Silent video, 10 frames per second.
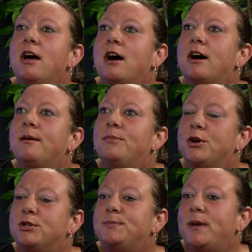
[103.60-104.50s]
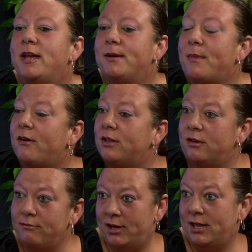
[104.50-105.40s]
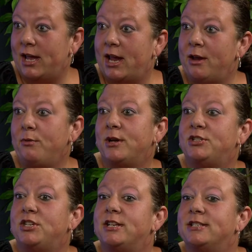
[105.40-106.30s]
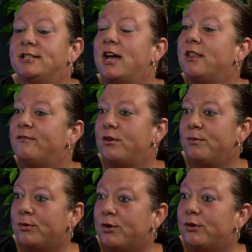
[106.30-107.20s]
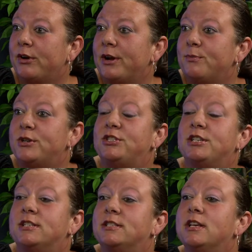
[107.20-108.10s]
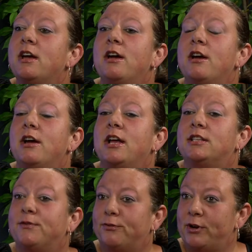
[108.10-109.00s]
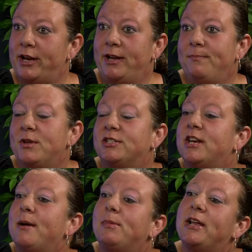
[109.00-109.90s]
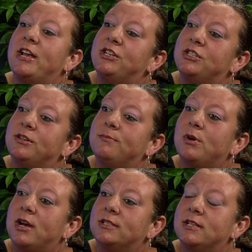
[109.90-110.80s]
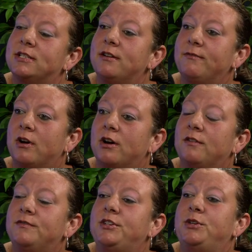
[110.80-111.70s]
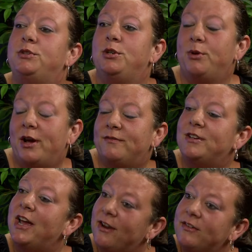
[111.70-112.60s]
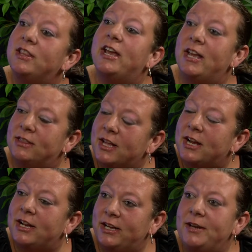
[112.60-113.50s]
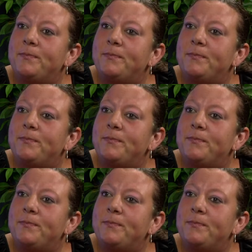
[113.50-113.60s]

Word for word: Um, those being Maryland Relay, which is a telephone program, which is it's free. There's an application process involved. You do have to have a landline,